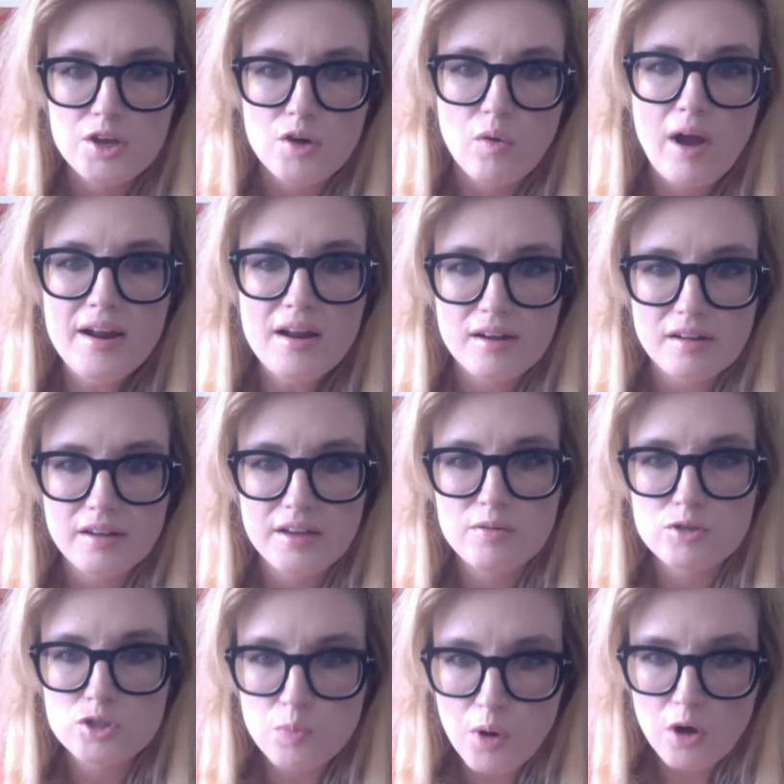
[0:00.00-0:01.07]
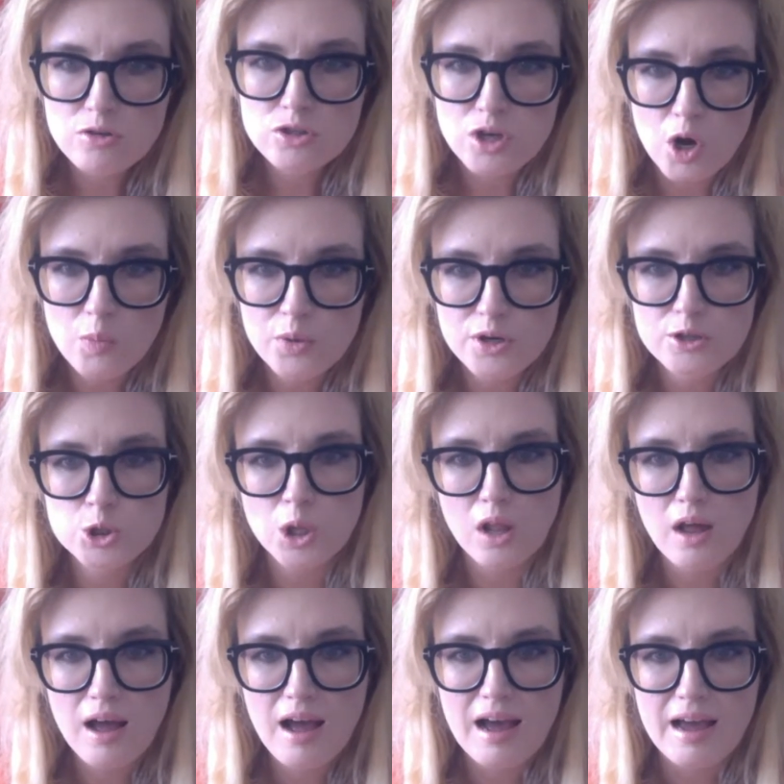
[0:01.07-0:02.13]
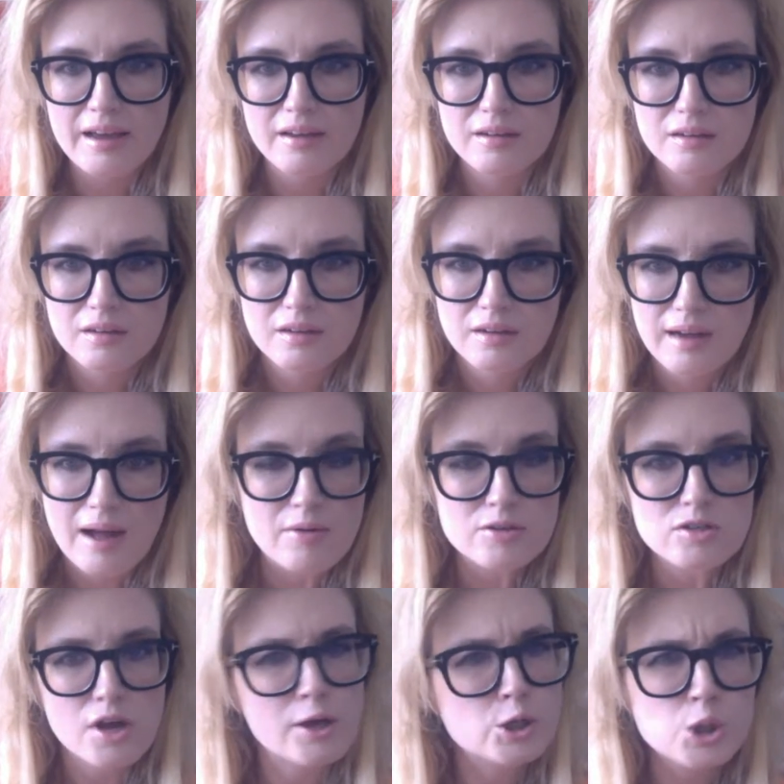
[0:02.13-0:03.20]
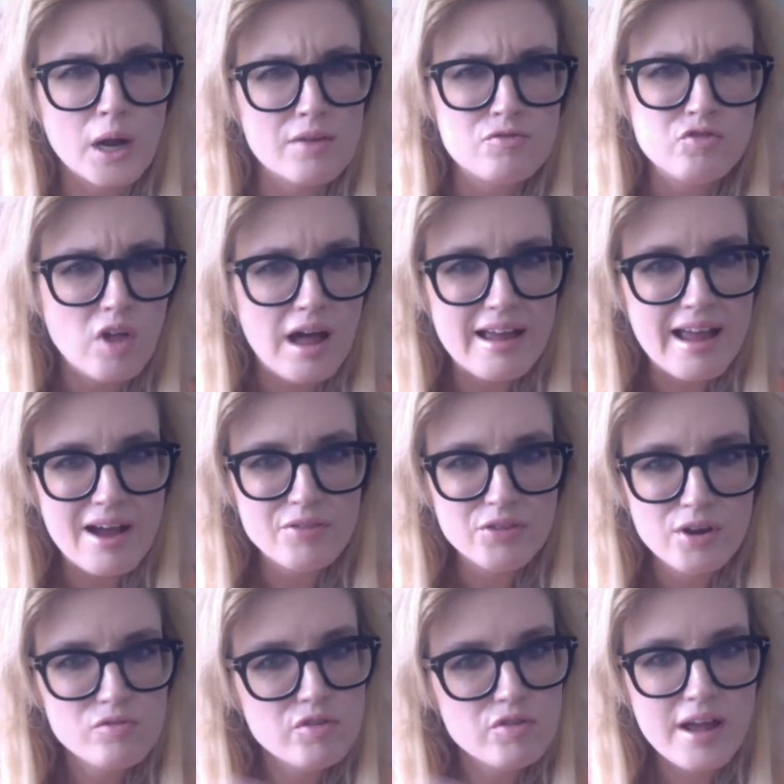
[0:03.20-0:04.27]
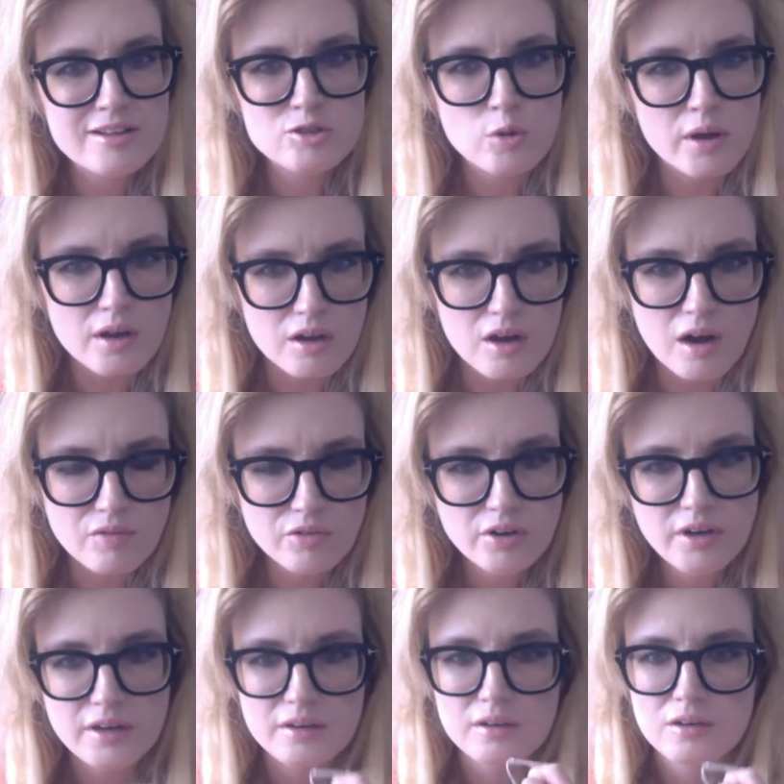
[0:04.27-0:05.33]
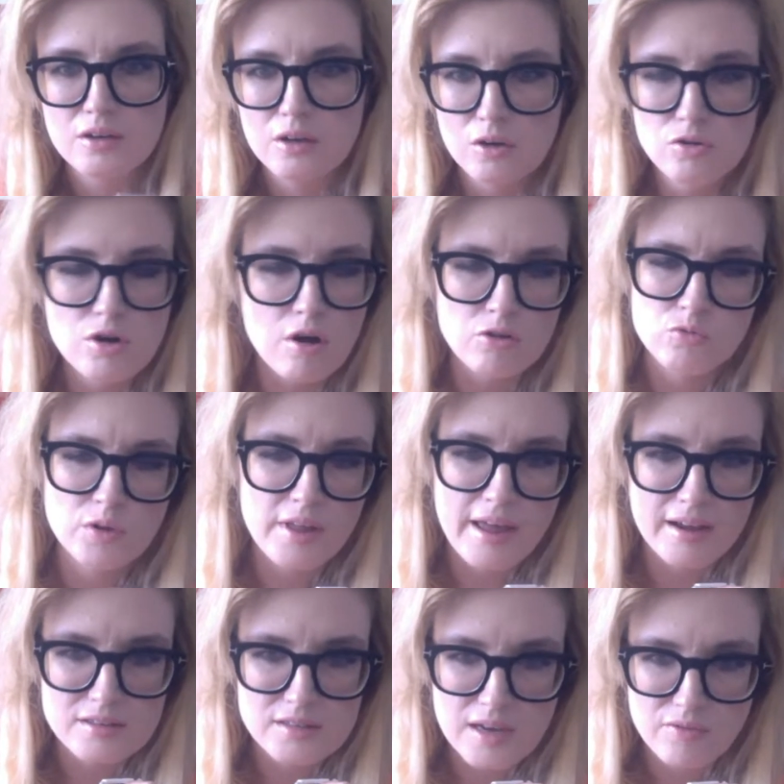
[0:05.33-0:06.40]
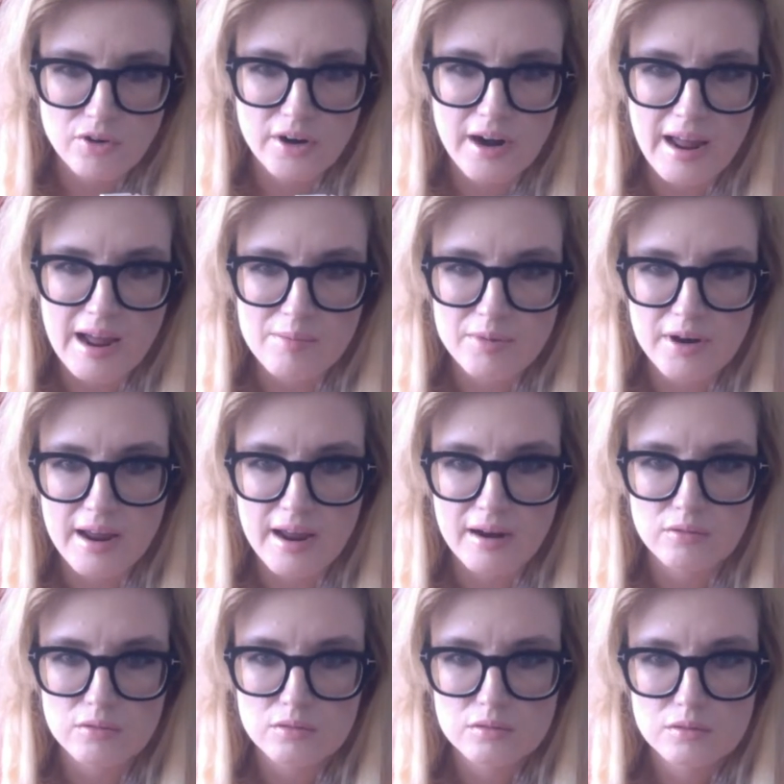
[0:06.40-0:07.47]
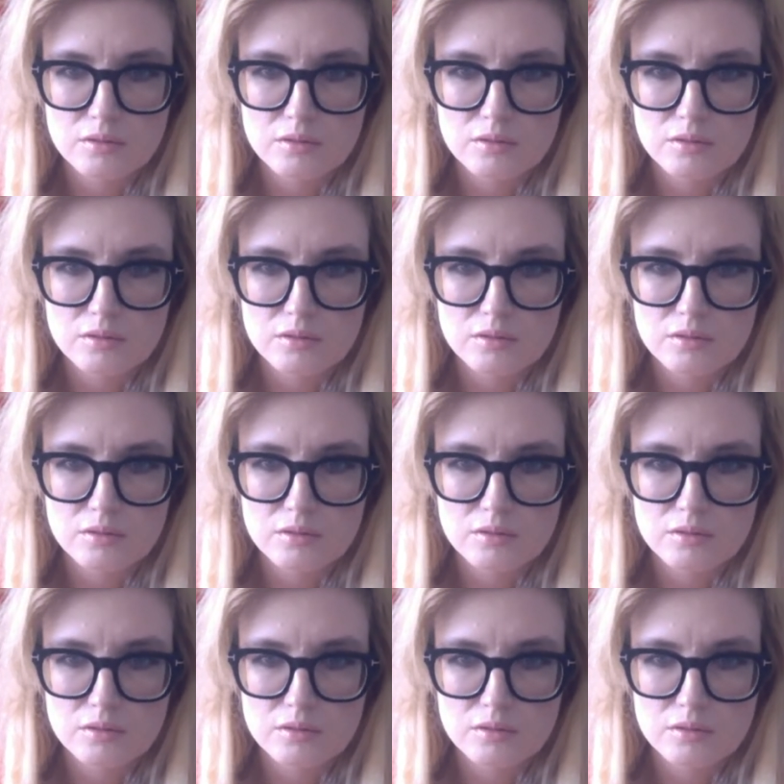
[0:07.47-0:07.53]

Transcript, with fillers: You're right, Huntley. It was supposed to open in July. I was like, should I fly out there for that so I can cover it? Who knows when the heck it's ever going to happen now.